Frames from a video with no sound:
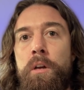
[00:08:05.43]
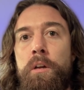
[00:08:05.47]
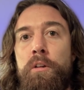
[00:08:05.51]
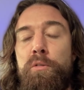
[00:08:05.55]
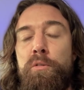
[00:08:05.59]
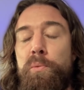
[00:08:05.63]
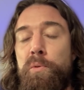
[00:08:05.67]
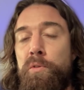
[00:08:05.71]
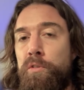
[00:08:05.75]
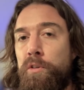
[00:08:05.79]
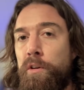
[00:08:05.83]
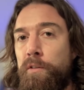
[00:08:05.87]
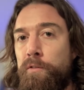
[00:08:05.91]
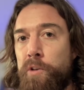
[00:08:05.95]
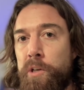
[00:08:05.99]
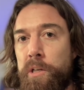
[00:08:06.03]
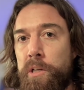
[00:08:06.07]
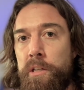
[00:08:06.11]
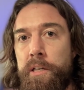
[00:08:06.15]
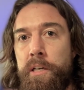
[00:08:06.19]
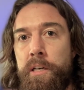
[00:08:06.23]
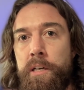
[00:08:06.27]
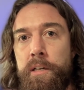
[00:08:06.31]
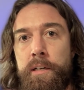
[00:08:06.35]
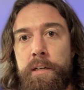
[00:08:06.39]

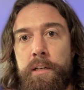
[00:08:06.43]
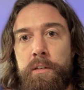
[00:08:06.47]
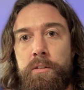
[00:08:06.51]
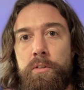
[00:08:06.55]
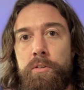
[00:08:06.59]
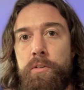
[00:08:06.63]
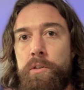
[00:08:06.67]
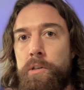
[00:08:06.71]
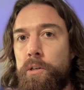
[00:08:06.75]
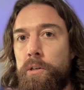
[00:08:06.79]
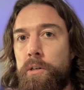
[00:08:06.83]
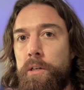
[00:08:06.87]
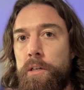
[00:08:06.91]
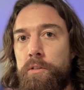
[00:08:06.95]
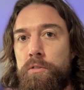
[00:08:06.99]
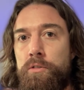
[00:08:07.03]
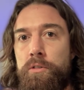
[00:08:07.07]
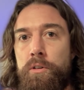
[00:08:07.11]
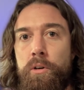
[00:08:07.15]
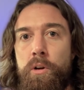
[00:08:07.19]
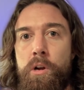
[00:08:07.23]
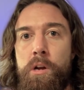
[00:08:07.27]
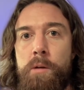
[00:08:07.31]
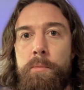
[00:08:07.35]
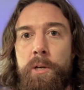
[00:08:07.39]
specifically connected to your
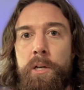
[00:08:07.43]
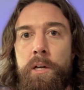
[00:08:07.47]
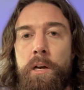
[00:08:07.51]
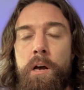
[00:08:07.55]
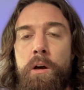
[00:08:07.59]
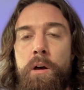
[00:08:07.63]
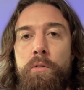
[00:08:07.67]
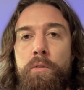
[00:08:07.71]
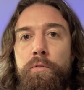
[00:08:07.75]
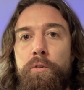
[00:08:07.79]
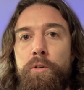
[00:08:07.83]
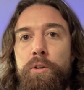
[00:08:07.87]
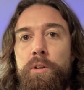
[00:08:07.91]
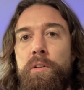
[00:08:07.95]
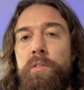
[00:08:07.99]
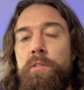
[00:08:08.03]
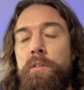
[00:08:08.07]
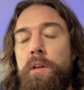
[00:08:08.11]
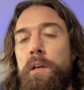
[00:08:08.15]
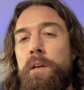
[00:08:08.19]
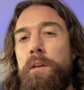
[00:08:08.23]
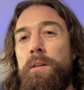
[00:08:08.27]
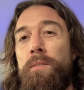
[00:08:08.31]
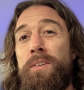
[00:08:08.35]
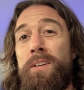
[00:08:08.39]
Instagram account for the
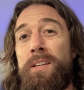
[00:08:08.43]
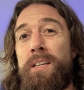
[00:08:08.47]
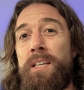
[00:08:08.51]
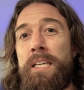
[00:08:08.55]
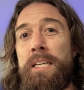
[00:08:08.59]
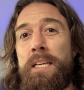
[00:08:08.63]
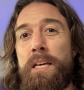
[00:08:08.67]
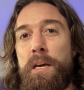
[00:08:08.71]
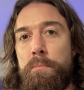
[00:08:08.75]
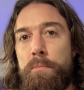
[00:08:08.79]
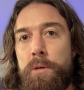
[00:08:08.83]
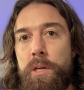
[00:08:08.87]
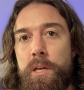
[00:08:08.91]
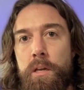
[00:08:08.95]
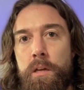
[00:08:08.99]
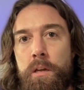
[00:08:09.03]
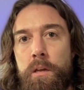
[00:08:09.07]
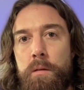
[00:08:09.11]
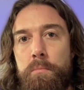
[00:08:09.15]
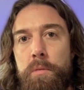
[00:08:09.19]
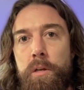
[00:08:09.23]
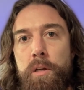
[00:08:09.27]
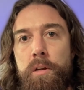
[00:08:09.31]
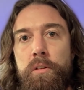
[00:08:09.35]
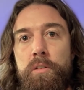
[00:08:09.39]
sake of DMing,
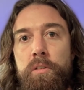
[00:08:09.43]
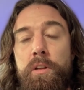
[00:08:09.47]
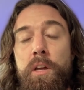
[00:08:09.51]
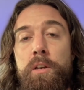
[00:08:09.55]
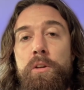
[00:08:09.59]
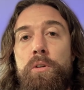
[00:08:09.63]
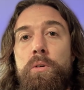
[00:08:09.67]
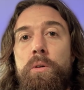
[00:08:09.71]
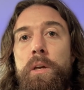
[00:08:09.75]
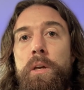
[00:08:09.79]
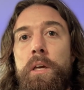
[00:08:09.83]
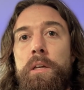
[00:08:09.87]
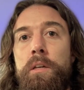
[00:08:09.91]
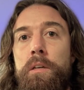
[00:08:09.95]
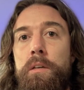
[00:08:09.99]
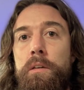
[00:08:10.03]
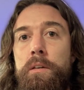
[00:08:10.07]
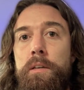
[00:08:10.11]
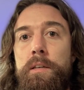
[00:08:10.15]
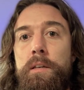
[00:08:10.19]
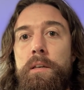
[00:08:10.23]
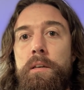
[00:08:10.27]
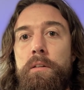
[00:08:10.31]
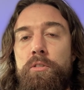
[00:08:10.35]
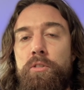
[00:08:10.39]
because then you can
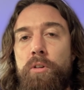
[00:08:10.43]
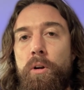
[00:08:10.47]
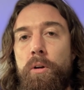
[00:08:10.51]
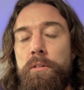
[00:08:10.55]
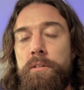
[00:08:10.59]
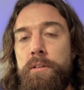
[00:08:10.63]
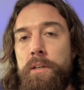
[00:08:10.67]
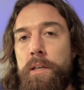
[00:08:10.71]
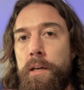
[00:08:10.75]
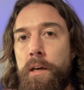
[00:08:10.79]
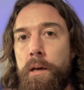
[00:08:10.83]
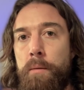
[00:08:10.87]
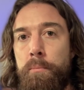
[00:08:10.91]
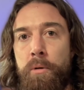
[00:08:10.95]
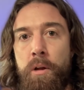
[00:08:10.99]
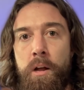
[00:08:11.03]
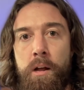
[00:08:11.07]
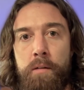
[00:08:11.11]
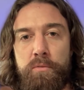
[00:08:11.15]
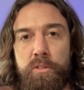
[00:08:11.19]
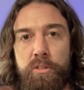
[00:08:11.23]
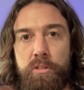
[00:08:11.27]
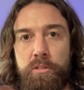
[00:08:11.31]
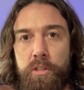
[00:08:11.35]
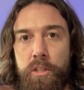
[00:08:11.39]
start DM
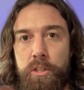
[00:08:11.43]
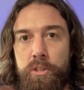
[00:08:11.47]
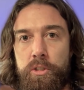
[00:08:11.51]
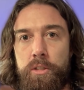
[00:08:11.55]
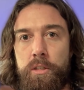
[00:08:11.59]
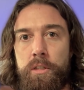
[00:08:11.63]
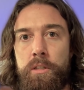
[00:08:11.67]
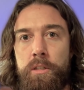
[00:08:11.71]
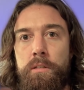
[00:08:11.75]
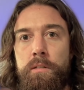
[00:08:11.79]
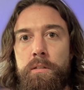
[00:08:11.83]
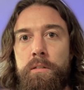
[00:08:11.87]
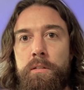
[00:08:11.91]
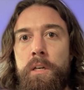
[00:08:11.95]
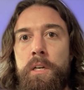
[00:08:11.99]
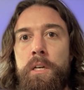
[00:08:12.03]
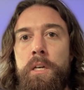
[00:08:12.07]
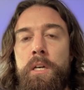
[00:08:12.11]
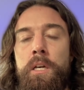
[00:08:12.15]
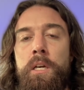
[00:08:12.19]
conversations,